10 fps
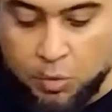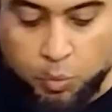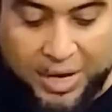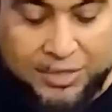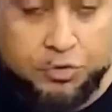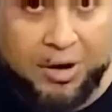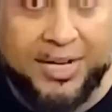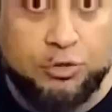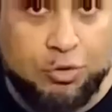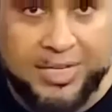while
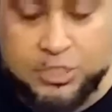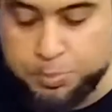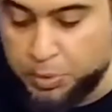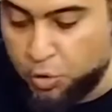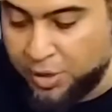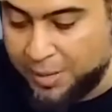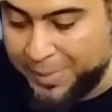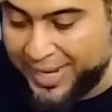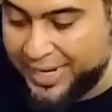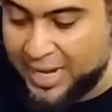trying to explore
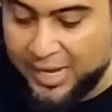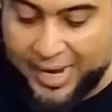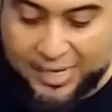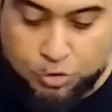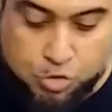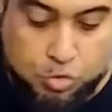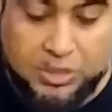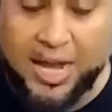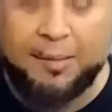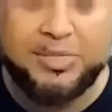America and through
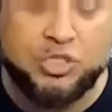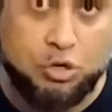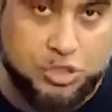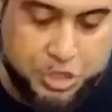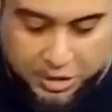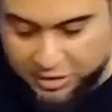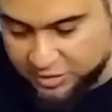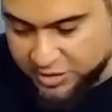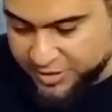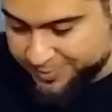the Amazon
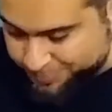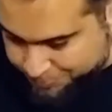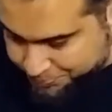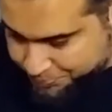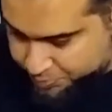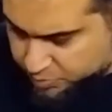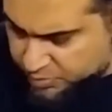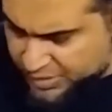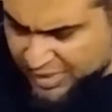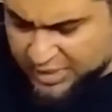jungles.
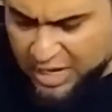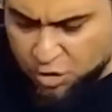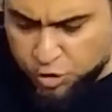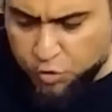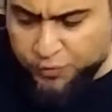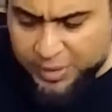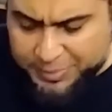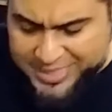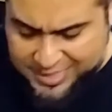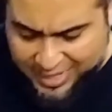Now, you will be
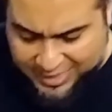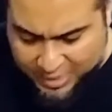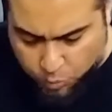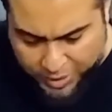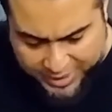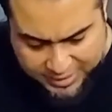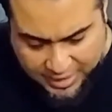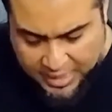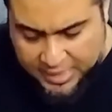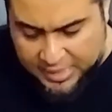starting with
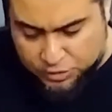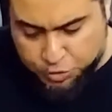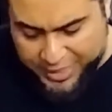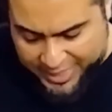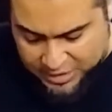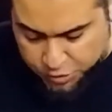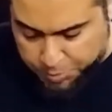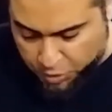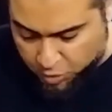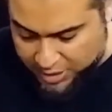three
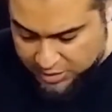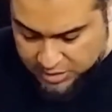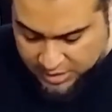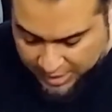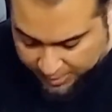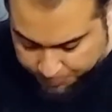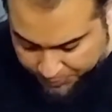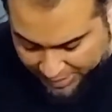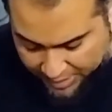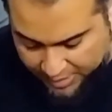explorers.
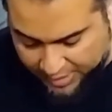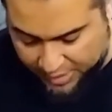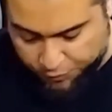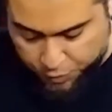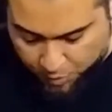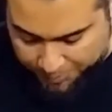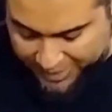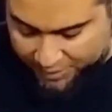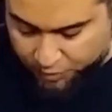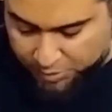If you're
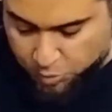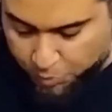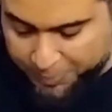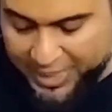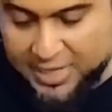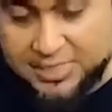playing with more players,